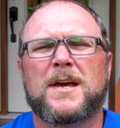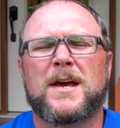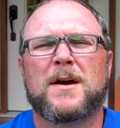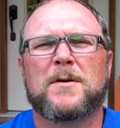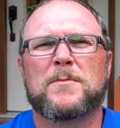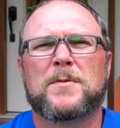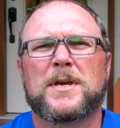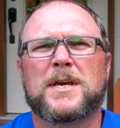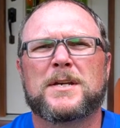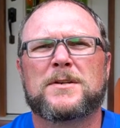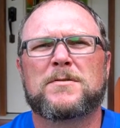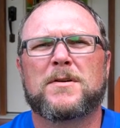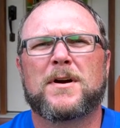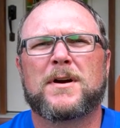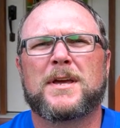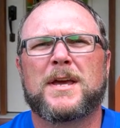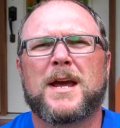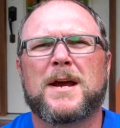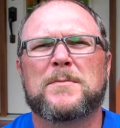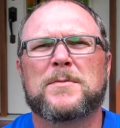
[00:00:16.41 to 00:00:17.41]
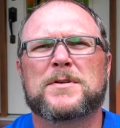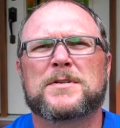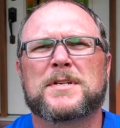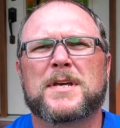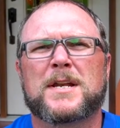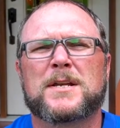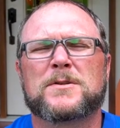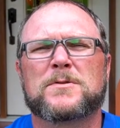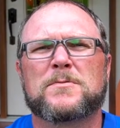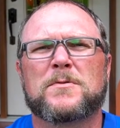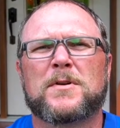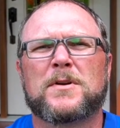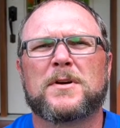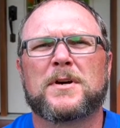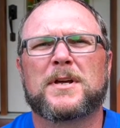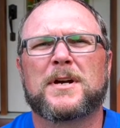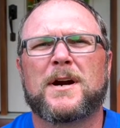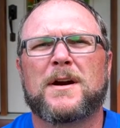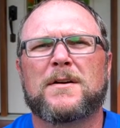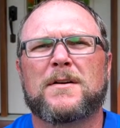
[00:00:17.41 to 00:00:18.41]
And when we get to our camera settings, we want to
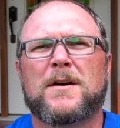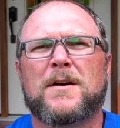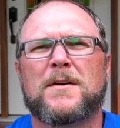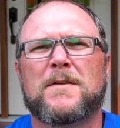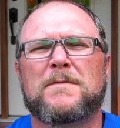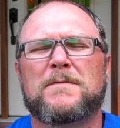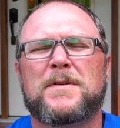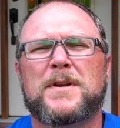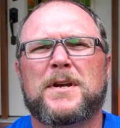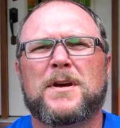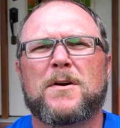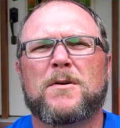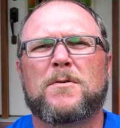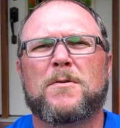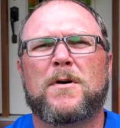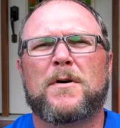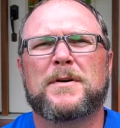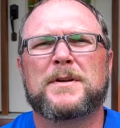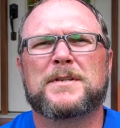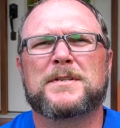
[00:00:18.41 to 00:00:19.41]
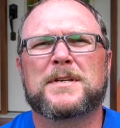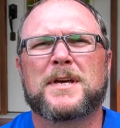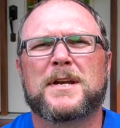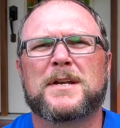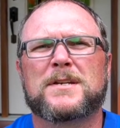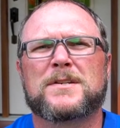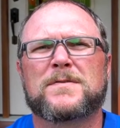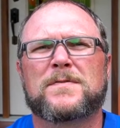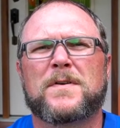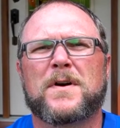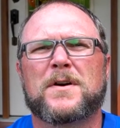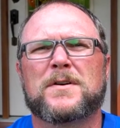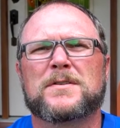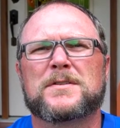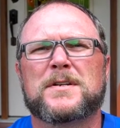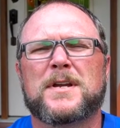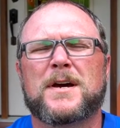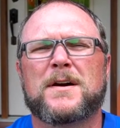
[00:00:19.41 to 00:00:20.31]
look at our video quality settings first.